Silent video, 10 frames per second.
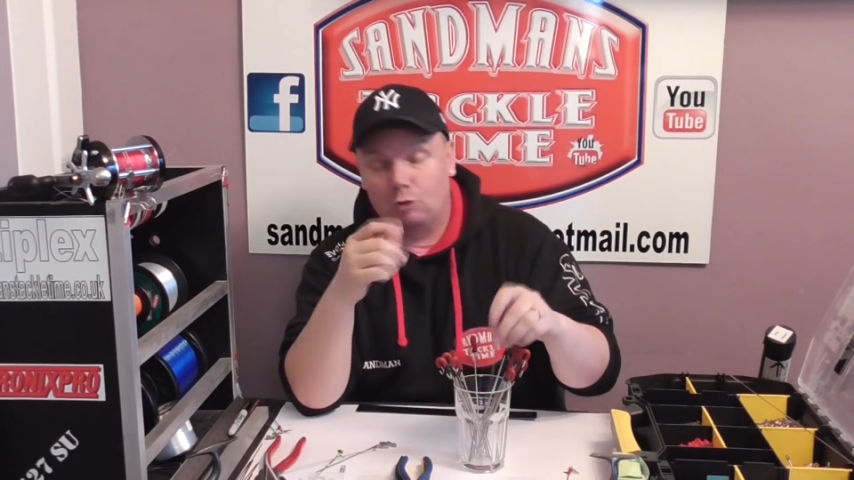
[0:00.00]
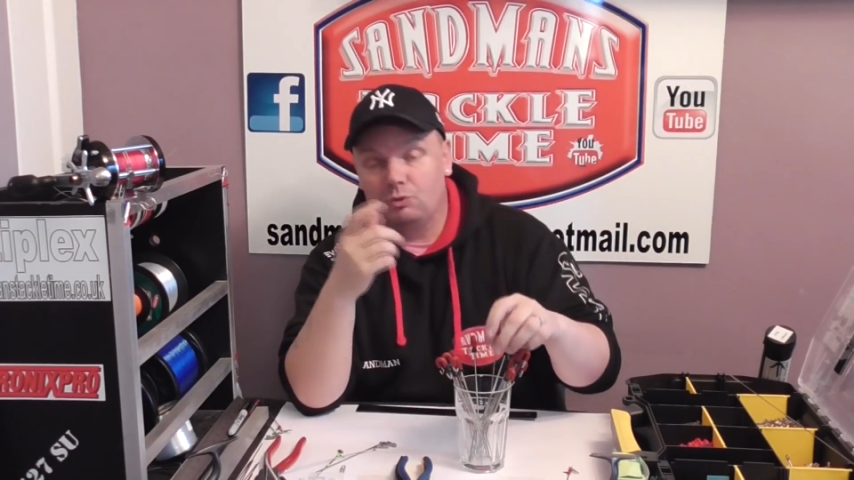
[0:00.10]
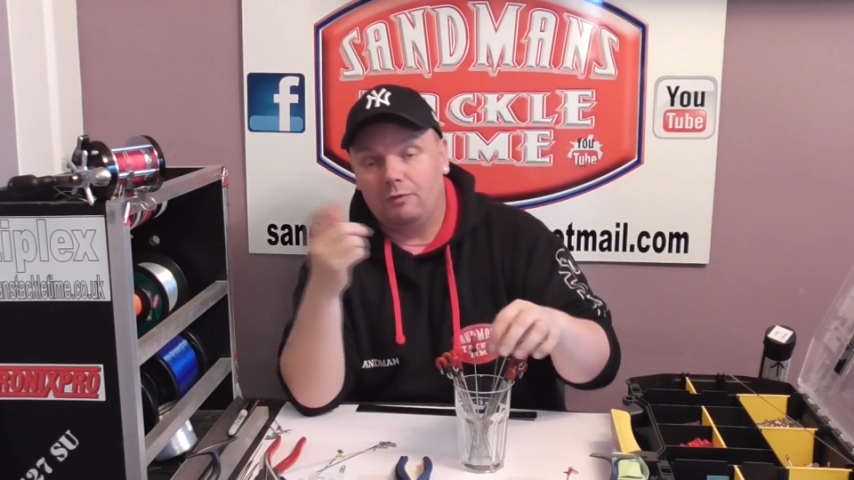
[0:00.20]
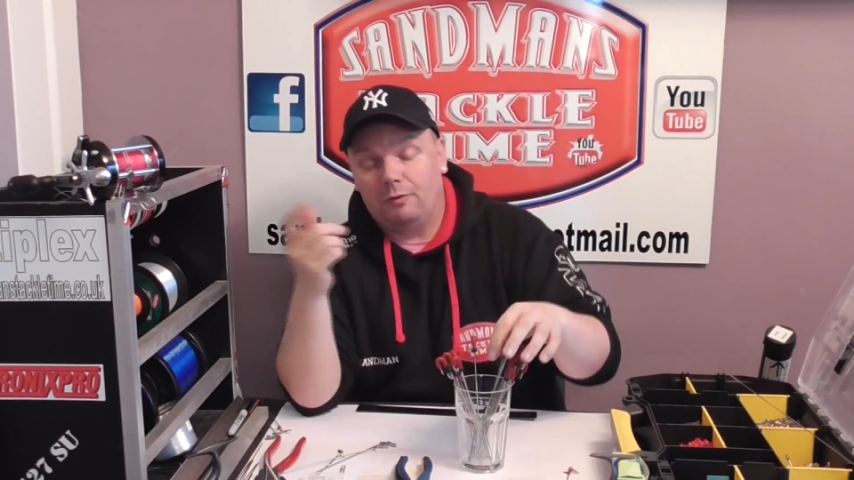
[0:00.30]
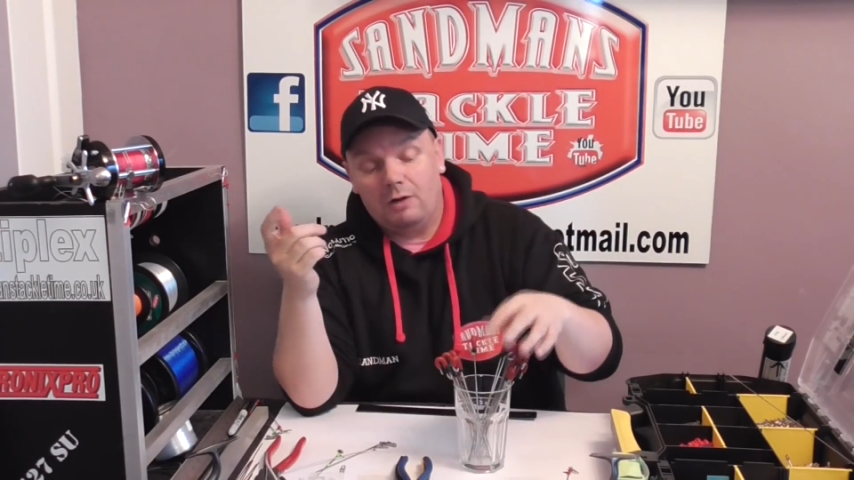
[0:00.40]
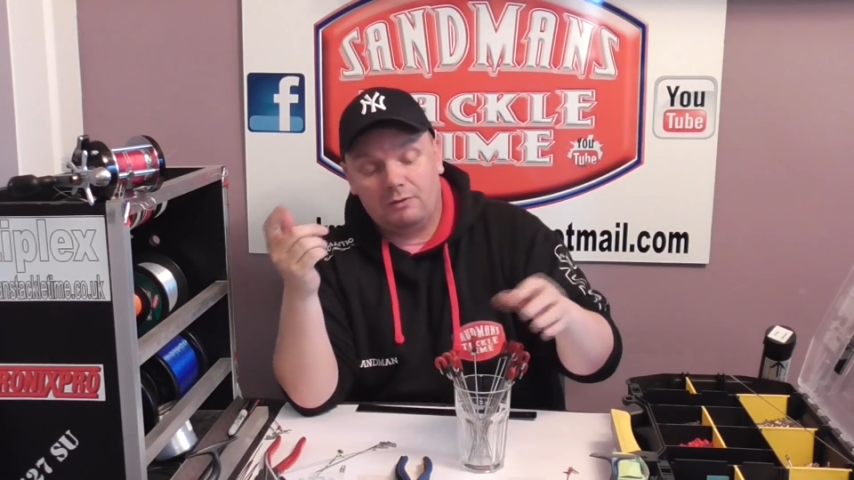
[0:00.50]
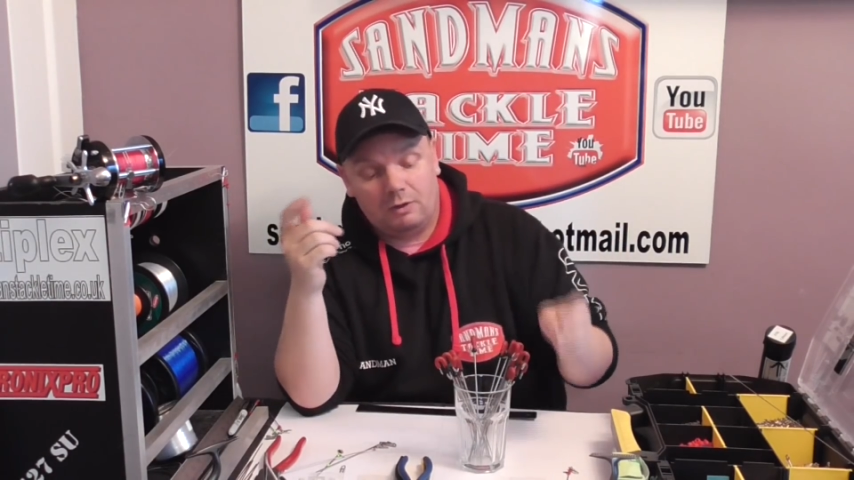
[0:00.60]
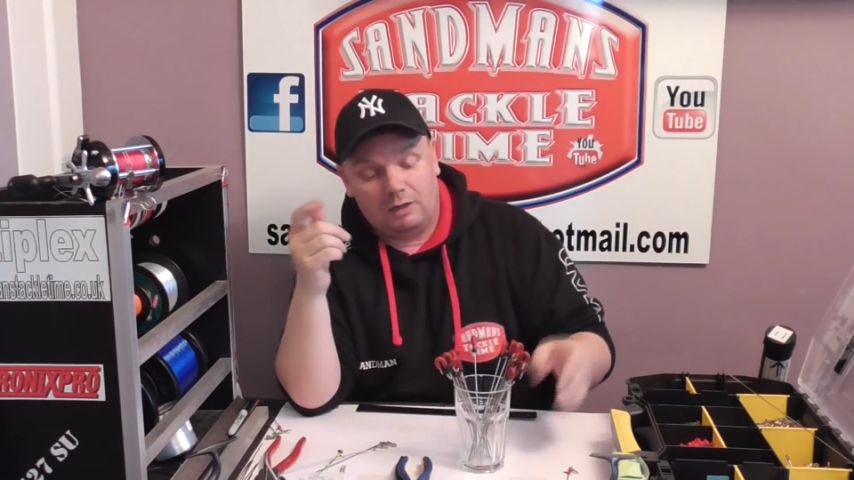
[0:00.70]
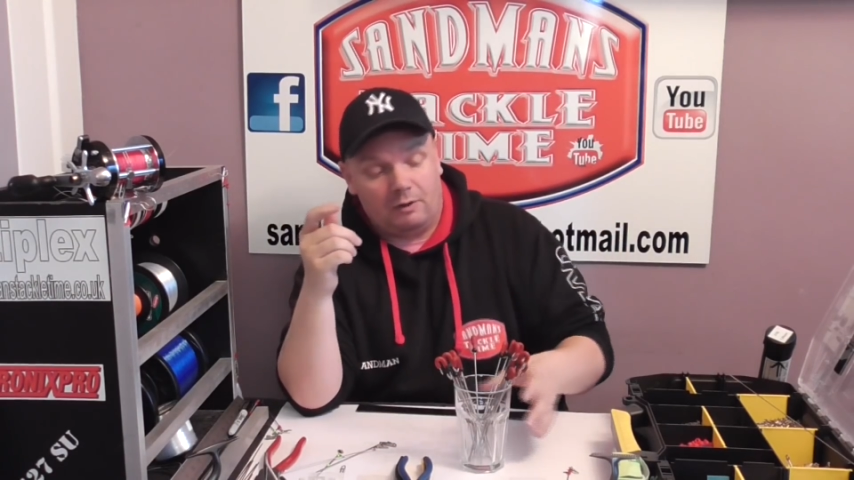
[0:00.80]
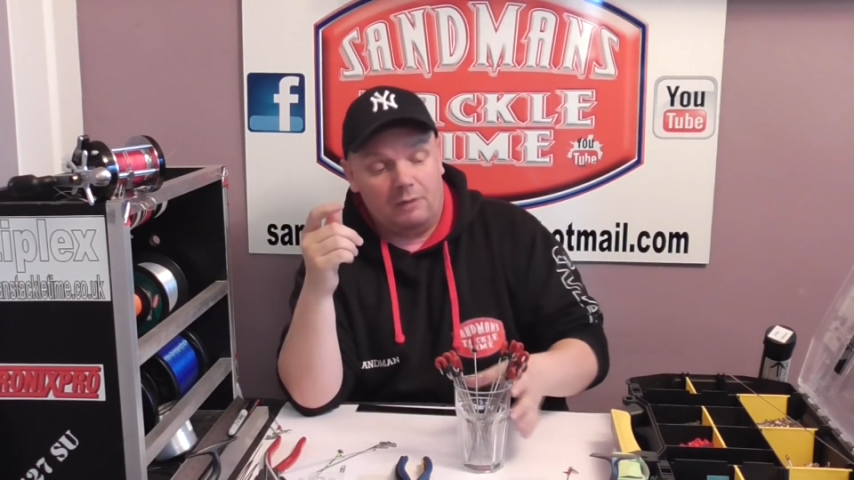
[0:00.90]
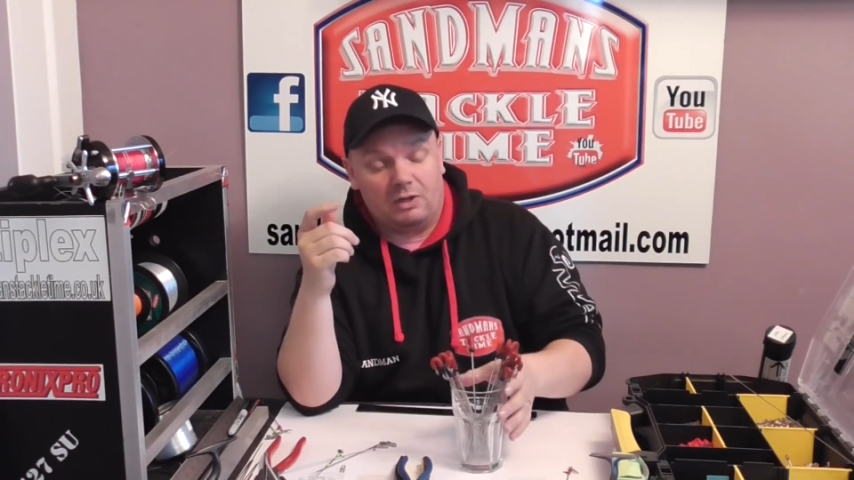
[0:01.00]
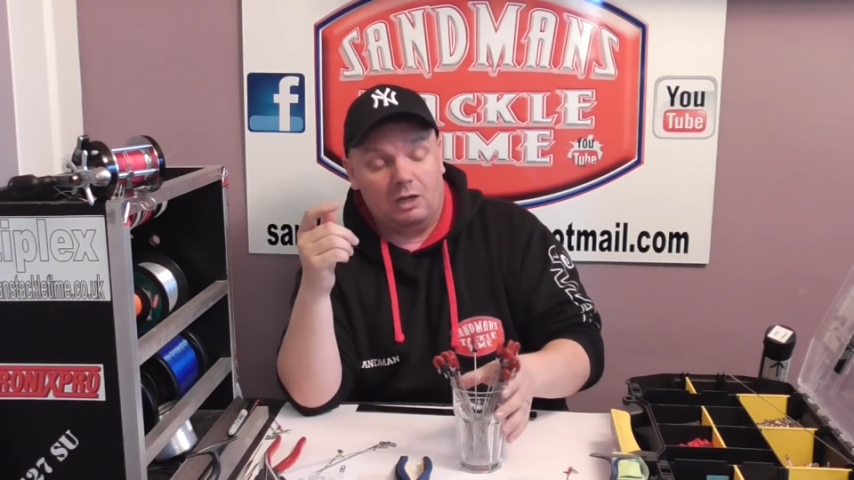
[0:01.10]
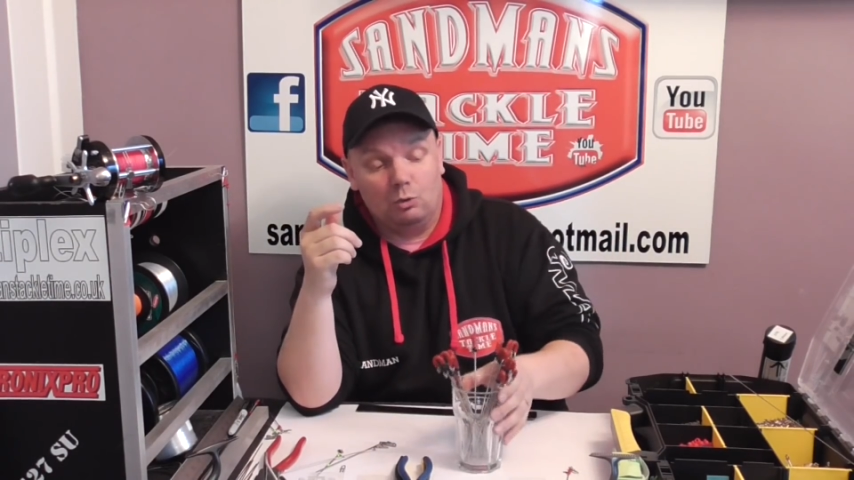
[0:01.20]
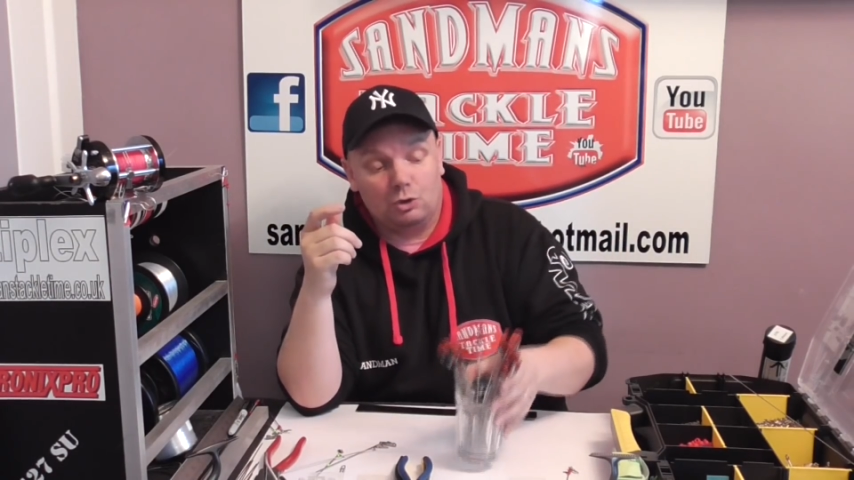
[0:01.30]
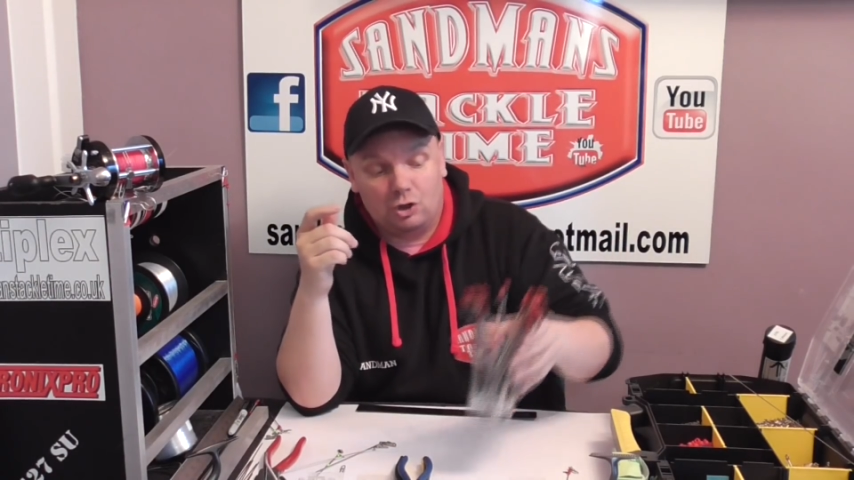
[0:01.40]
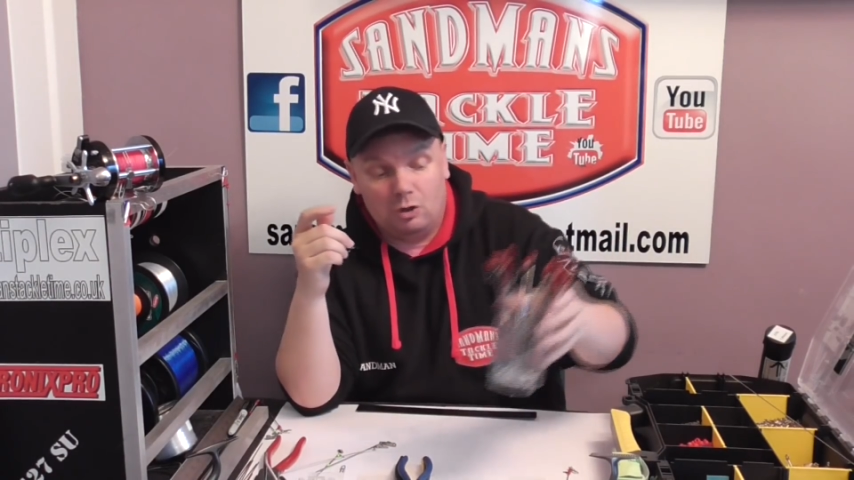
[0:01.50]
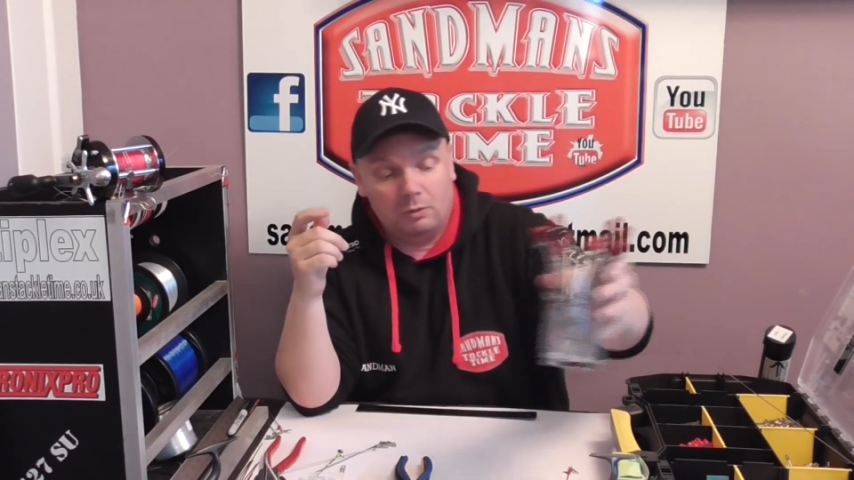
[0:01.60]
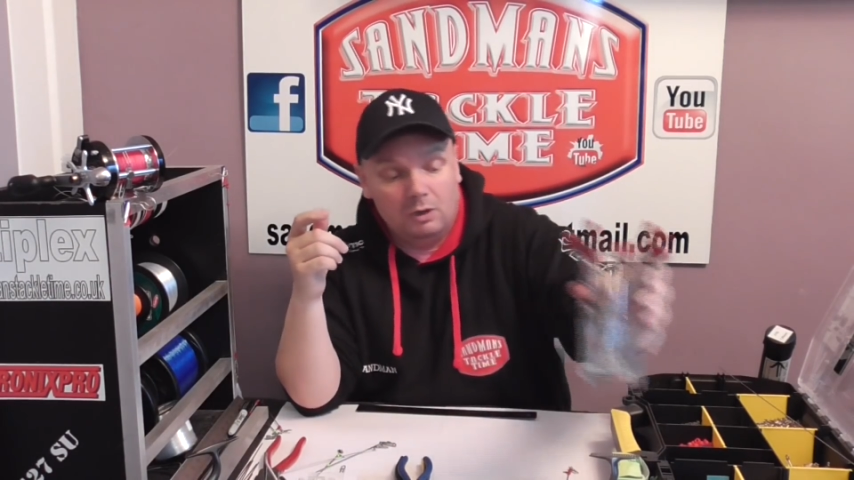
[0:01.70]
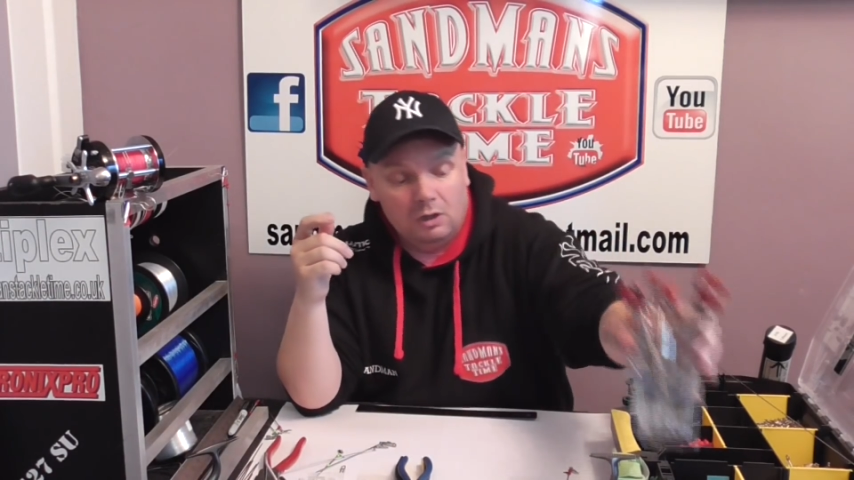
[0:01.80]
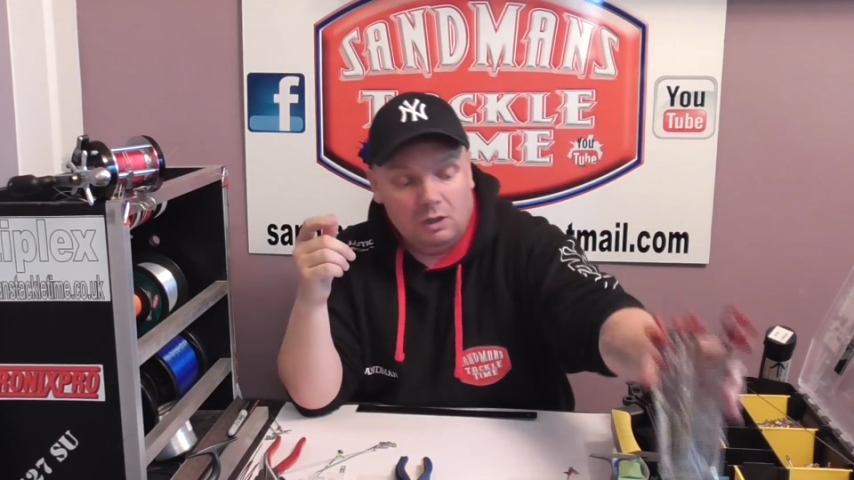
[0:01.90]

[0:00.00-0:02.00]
Comes in a 5 kilo tube.